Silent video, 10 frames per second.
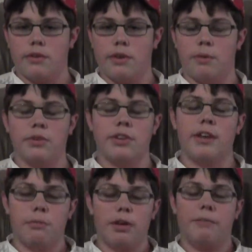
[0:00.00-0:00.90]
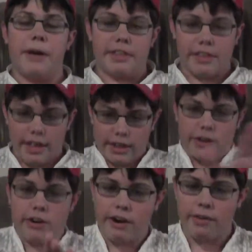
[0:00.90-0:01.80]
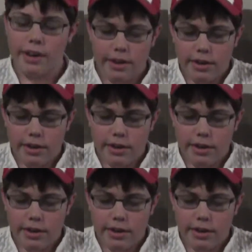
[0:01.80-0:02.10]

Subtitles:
No, we'll get back to that later. Anyway,